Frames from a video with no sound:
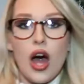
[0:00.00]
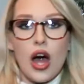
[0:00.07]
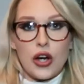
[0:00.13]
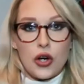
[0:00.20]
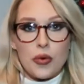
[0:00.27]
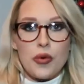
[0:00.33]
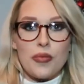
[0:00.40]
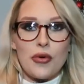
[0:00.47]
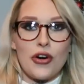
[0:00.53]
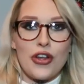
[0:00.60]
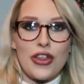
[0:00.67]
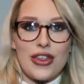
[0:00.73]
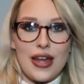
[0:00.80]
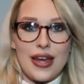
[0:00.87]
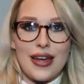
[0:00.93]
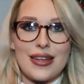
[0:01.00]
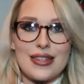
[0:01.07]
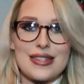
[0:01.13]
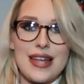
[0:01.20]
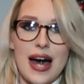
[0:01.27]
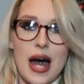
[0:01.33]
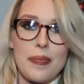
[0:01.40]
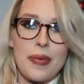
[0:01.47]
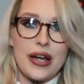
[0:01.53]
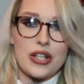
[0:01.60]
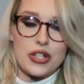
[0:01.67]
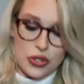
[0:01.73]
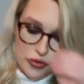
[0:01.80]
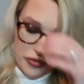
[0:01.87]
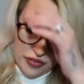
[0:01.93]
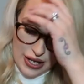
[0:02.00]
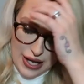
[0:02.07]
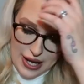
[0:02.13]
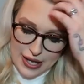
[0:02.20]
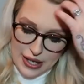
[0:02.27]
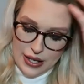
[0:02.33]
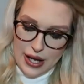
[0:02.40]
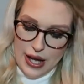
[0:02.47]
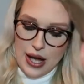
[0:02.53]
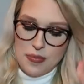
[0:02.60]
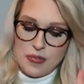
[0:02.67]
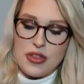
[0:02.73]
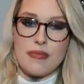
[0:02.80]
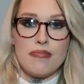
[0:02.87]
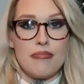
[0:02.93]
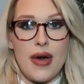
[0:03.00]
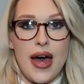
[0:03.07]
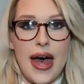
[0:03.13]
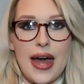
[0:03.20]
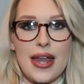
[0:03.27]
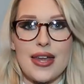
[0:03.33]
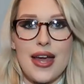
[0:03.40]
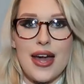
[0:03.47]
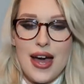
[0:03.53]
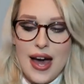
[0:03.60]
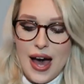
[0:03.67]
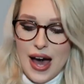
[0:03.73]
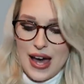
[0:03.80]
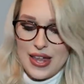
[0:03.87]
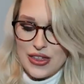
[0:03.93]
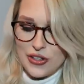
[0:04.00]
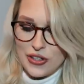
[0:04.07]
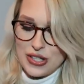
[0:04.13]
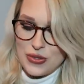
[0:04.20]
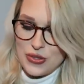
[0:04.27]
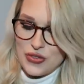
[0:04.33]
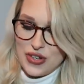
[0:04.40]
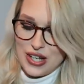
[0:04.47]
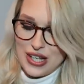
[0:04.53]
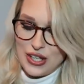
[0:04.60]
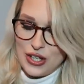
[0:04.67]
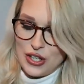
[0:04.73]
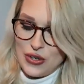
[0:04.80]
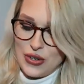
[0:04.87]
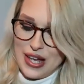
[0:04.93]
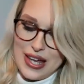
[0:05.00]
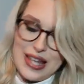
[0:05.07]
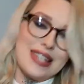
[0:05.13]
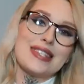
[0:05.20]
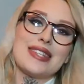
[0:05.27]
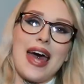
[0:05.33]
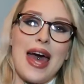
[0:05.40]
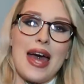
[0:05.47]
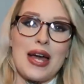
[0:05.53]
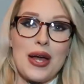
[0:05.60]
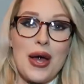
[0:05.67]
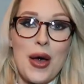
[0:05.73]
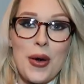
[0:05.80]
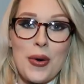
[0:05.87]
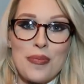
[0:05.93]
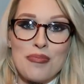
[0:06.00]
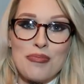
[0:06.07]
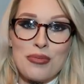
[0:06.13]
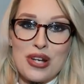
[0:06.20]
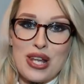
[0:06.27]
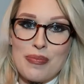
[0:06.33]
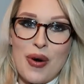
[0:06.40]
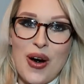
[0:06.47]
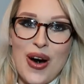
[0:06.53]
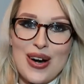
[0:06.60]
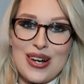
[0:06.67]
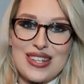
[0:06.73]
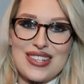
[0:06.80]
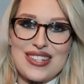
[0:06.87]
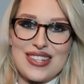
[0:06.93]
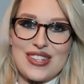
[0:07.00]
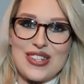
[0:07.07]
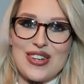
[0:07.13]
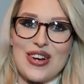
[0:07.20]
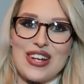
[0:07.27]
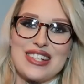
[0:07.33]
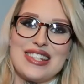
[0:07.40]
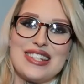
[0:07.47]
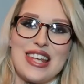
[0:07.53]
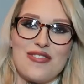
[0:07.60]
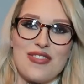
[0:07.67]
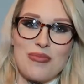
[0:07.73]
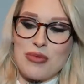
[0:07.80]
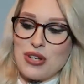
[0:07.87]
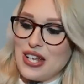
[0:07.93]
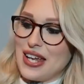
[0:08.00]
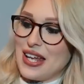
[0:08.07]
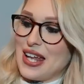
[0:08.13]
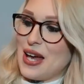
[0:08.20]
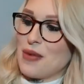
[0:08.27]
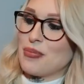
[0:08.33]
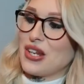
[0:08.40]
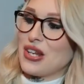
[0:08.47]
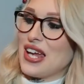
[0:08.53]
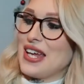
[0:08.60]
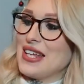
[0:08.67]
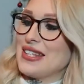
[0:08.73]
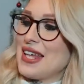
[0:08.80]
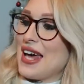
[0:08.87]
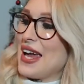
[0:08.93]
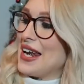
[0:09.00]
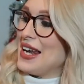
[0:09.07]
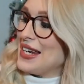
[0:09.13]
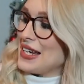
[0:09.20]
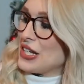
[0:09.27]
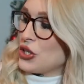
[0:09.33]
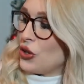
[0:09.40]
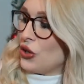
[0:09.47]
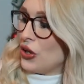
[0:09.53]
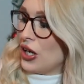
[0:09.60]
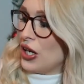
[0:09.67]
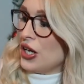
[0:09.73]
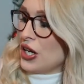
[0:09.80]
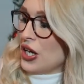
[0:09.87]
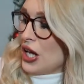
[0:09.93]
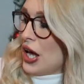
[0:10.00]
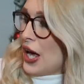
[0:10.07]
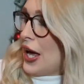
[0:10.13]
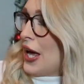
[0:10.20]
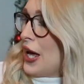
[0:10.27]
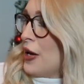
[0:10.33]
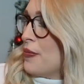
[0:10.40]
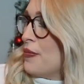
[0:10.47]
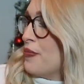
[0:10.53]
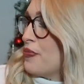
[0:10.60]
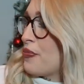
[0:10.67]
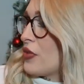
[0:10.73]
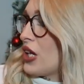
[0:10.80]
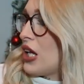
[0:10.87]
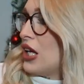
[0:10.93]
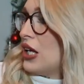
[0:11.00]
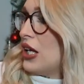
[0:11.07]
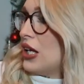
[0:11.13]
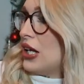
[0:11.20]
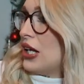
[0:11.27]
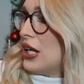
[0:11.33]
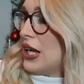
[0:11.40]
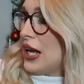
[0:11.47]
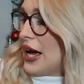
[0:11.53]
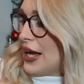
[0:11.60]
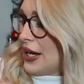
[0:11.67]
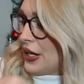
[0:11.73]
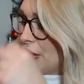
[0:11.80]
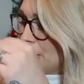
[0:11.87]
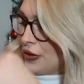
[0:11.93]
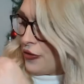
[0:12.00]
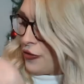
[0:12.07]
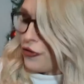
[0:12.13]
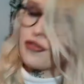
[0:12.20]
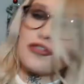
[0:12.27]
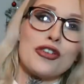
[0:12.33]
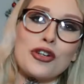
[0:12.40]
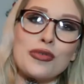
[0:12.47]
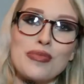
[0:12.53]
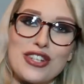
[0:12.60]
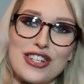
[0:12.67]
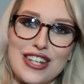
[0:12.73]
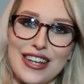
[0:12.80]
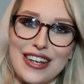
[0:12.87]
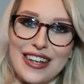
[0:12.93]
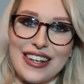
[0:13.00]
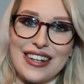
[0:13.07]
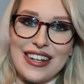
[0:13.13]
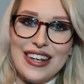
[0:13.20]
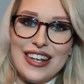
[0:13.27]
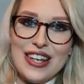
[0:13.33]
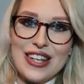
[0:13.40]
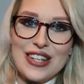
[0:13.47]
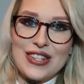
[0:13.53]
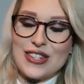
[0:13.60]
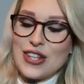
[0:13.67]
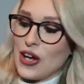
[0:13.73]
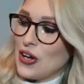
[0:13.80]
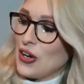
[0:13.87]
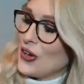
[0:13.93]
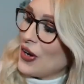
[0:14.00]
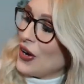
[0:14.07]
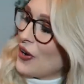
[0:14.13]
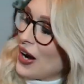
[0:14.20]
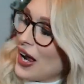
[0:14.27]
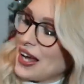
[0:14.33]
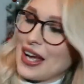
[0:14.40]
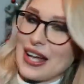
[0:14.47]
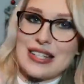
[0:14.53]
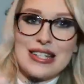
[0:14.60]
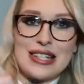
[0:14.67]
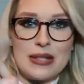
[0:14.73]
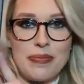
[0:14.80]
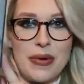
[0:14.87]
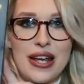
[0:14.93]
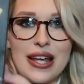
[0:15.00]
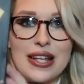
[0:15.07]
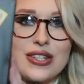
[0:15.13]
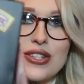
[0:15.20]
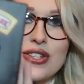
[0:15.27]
a couple more things that I picked up for like uh, the men. I thought this was really cute. It is a money box, so you actually save your money in it, but it is a little um, like fruit machine. So you like get to spin it and